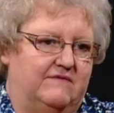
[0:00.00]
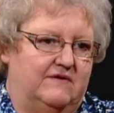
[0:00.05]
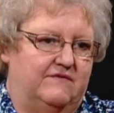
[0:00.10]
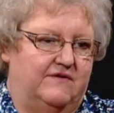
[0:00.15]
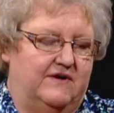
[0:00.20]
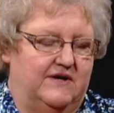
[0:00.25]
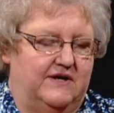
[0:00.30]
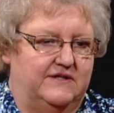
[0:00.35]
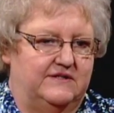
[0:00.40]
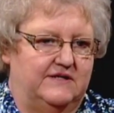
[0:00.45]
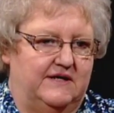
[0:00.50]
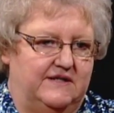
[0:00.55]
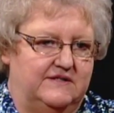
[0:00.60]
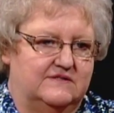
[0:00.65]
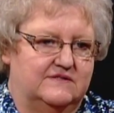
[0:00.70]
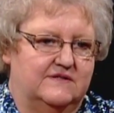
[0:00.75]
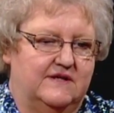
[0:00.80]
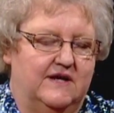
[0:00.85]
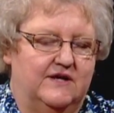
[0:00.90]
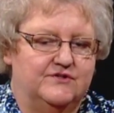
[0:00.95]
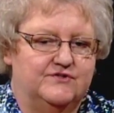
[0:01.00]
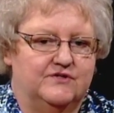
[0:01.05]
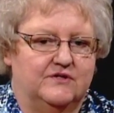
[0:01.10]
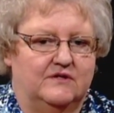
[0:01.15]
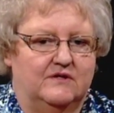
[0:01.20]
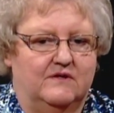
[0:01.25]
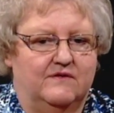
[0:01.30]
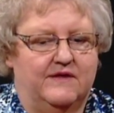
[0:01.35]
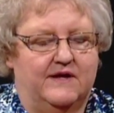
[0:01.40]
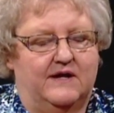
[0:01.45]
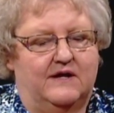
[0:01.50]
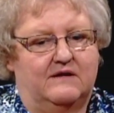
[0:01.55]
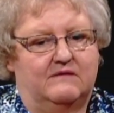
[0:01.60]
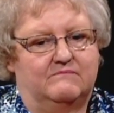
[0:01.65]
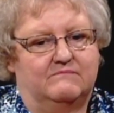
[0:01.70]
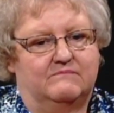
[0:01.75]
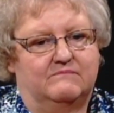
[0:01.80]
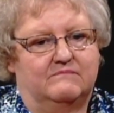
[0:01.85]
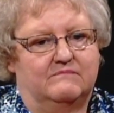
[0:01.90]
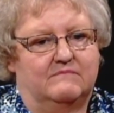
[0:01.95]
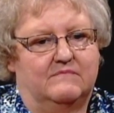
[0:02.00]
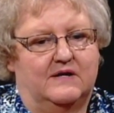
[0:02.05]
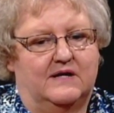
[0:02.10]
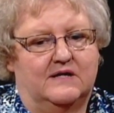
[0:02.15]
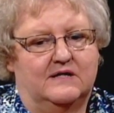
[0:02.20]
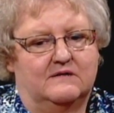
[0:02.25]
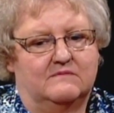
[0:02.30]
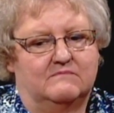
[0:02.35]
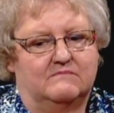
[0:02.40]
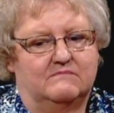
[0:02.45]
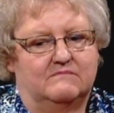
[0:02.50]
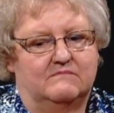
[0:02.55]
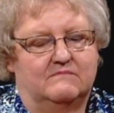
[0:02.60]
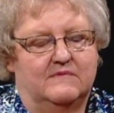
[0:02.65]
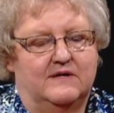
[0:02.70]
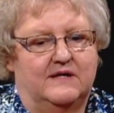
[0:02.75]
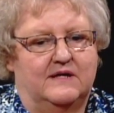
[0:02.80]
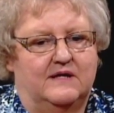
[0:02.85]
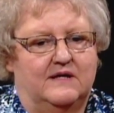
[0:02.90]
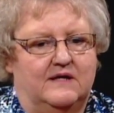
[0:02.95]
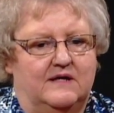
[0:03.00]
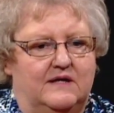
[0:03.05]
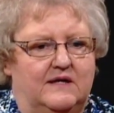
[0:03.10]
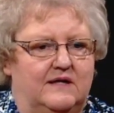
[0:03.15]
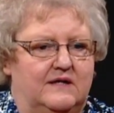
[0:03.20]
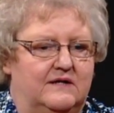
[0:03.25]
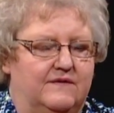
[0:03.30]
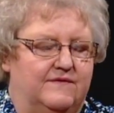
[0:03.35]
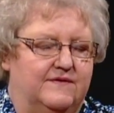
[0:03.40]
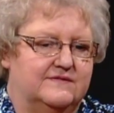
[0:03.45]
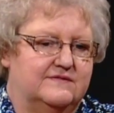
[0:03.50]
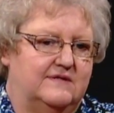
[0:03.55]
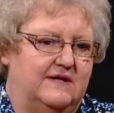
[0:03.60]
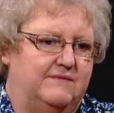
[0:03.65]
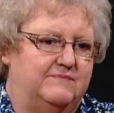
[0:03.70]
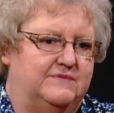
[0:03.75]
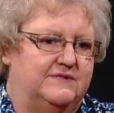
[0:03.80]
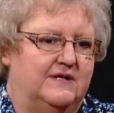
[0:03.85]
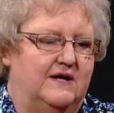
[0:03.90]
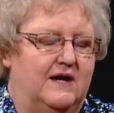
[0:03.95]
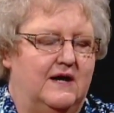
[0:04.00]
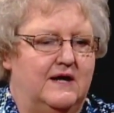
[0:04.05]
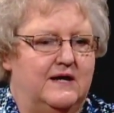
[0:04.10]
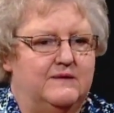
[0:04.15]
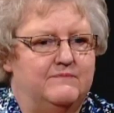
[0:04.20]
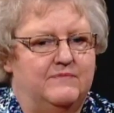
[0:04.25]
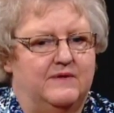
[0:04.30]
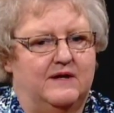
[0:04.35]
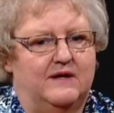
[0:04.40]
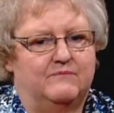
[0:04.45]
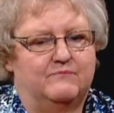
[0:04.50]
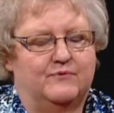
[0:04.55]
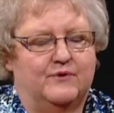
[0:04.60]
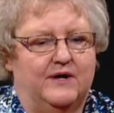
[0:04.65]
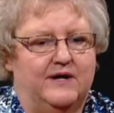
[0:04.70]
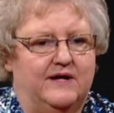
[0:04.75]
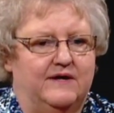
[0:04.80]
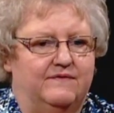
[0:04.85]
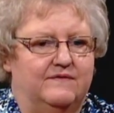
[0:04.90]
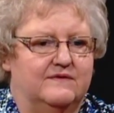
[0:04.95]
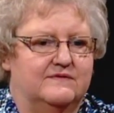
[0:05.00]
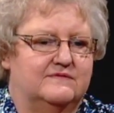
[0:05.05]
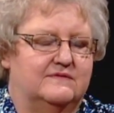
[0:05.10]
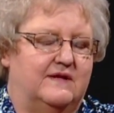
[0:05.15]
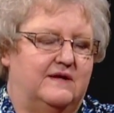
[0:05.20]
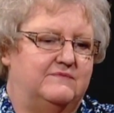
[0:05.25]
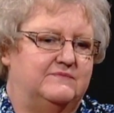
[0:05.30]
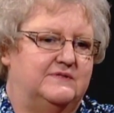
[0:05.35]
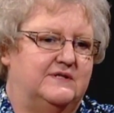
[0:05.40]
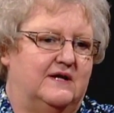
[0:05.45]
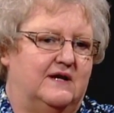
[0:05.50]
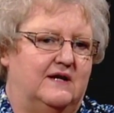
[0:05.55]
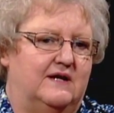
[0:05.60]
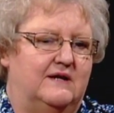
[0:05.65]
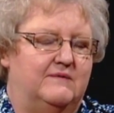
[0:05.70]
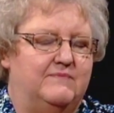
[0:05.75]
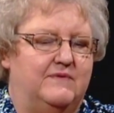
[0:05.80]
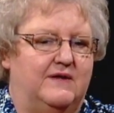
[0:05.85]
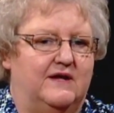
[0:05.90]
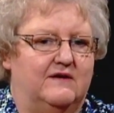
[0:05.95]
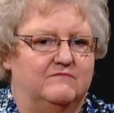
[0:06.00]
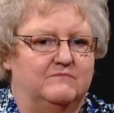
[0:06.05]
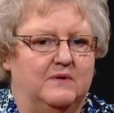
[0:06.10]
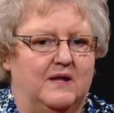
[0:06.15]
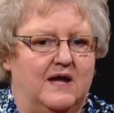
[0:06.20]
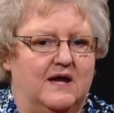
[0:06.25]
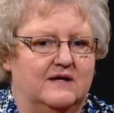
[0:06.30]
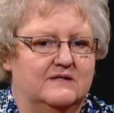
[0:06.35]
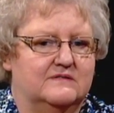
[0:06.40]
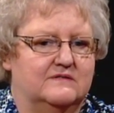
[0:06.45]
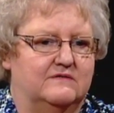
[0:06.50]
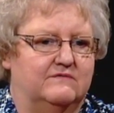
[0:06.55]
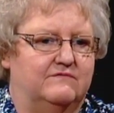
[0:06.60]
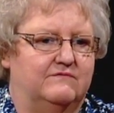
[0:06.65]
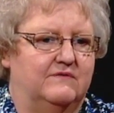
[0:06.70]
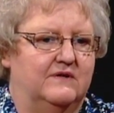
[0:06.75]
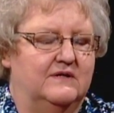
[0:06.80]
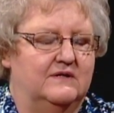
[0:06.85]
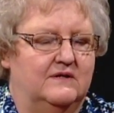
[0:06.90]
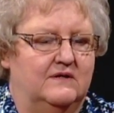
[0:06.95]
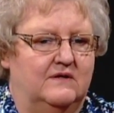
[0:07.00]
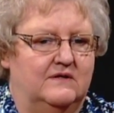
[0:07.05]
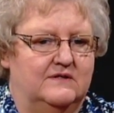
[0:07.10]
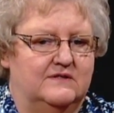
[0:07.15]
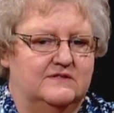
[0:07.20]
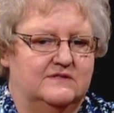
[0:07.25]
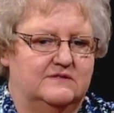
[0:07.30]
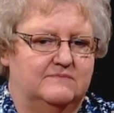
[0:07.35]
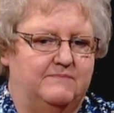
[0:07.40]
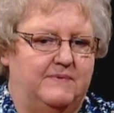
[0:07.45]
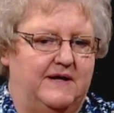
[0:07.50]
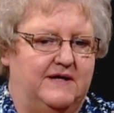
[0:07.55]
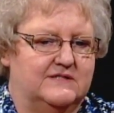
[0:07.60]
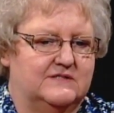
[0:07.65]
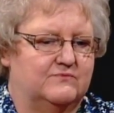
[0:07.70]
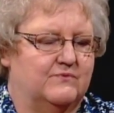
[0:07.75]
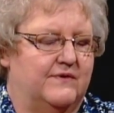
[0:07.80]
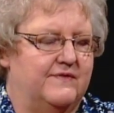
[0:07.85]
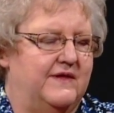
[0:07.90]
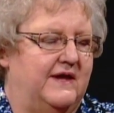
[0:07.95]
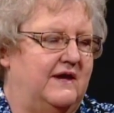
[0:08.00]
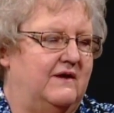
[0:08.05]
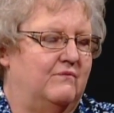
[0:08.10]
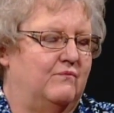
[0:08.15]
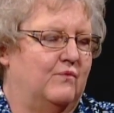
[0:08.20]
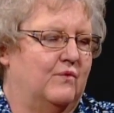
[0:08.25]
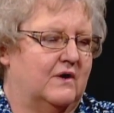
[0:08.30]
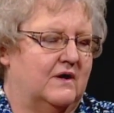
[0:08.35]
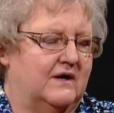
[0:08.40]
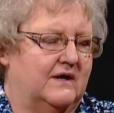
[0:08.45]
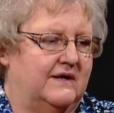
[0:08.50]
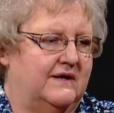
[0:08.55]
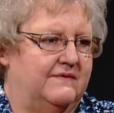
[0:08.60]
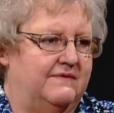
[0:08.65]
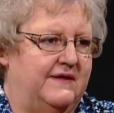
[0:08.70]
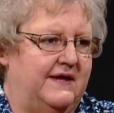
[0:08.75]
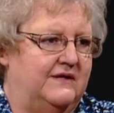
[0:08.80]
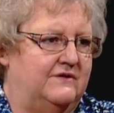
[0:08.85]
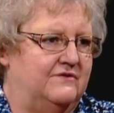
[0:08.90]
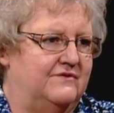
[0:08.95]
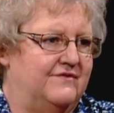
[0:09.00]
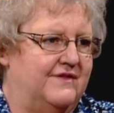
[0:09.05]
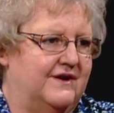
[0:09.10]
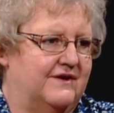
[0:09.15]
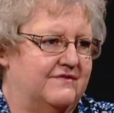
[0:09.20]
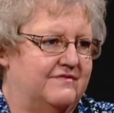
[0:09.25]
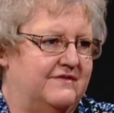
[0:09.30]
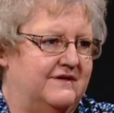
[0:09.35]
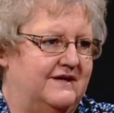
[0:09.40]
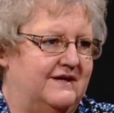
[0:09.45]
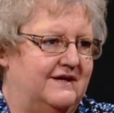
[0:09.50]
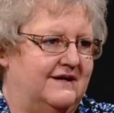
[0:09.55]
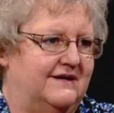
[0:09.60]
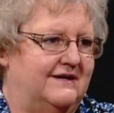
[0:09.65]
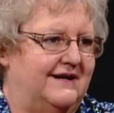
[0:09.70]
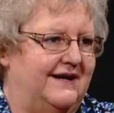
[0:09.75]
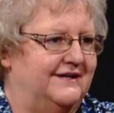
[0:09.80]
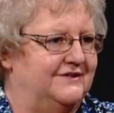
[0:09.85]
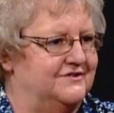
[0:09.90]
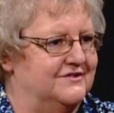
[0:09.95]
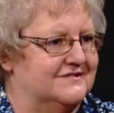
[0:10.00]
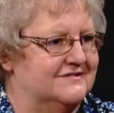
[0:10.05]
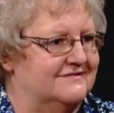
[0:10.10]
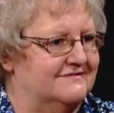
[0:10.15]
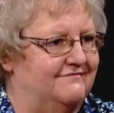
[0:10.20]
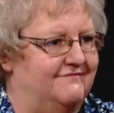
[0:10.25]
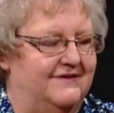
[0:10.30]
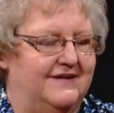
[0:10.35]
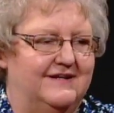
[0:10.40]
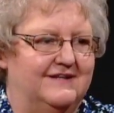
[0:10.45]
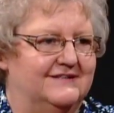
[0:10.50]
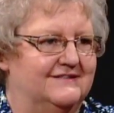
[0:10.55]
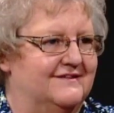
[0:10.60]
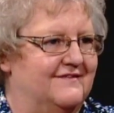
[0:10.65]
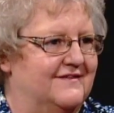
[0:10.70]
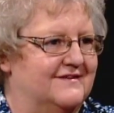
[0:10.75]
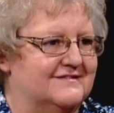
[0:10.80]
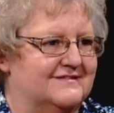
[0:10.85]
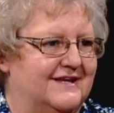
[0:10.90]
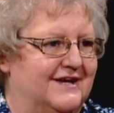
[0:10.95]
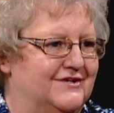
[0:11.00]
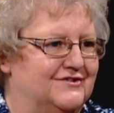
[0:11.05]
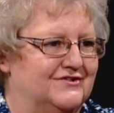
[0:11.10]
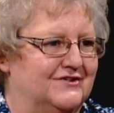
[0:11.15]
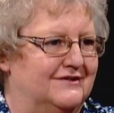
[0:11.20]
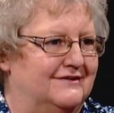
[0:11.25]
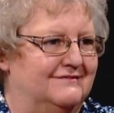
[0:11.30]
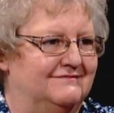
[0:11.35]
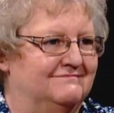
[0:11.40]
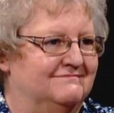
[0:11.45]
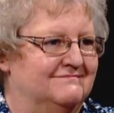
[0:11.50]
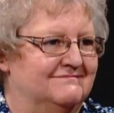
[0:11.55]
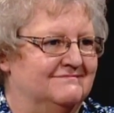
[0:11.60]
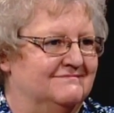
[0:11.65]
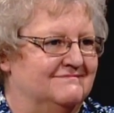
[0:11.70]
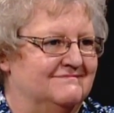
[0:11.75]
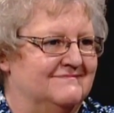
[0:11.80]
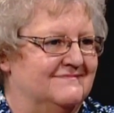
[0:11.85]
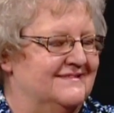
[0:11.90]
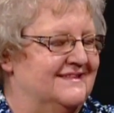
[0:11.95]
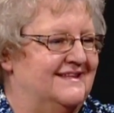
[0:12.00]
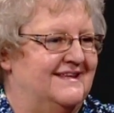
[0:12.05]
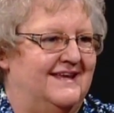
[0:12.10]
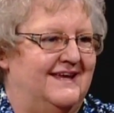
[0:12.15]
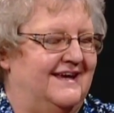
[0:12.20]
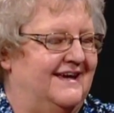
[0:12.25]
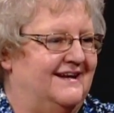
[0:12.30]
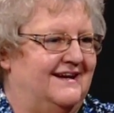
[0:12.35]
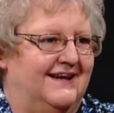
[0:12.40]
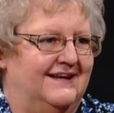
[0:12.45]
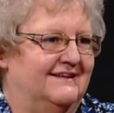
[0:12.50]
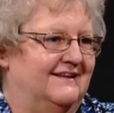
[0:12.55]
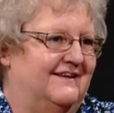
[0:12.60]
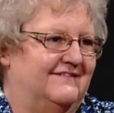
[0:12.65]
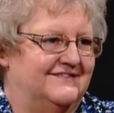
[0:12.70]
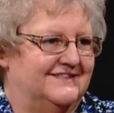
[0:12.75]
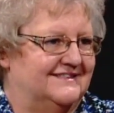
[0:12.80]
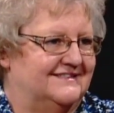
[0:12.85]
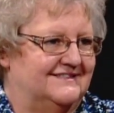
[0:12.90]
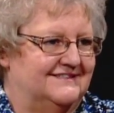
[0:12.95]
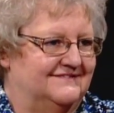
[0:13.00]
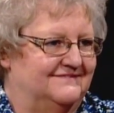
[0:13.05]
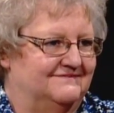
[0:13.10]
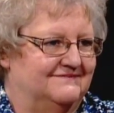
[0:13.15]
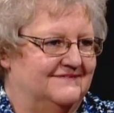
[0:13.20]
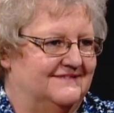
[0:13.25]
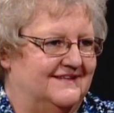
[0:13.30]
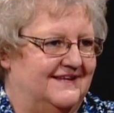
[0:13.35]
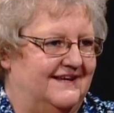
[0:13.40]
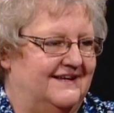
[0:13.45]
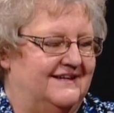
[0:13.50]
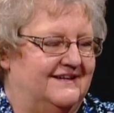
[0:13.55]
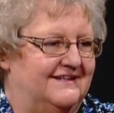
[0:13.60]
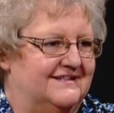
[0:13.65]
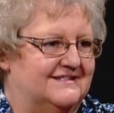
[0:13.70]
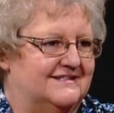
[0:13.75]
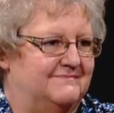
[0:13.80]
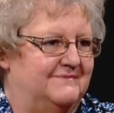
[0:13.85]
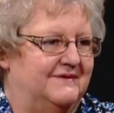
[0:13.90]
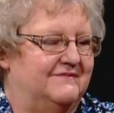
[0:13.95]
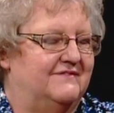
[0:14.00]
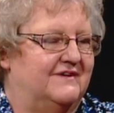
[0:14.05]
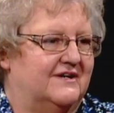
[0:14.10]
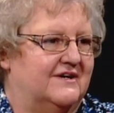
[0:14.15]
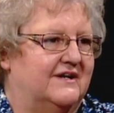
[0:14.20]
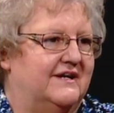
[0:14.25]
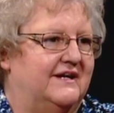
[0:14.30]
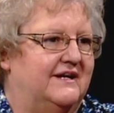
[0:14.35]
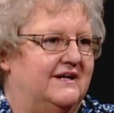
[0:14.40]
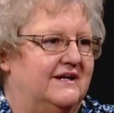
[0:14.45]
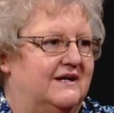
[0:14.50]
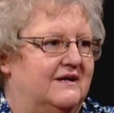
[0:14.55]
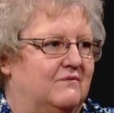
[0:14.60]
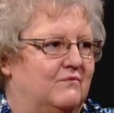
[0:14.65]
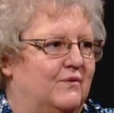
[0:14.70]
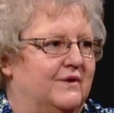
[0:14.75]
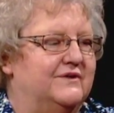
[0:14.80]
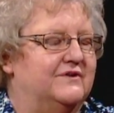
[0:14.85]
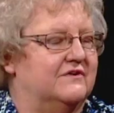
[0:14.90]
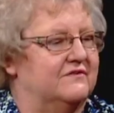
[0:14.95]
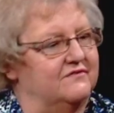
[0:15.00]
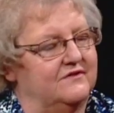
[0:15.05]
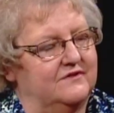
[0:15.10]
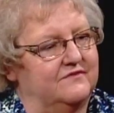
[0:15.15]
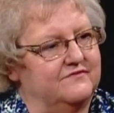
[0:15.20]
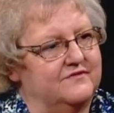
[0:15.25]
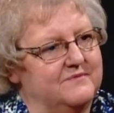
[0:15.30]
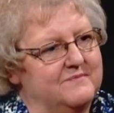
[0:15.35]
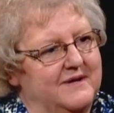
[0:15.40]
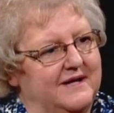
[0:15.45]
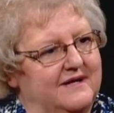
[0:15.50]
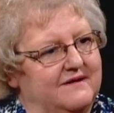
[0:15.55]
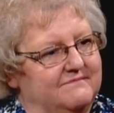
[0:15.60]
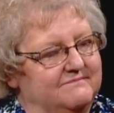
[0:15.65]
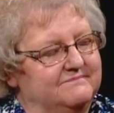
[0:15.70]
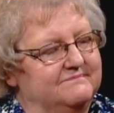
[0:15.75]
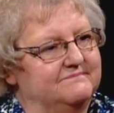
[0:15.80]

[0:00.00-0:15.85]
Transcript: have a very tight schedule. They um, eat at the same time. They pray at the same time. They have blocks of space where they work and they do their thing. And I just fit into the schedule. And I love it and it's been very um, wonderful for me.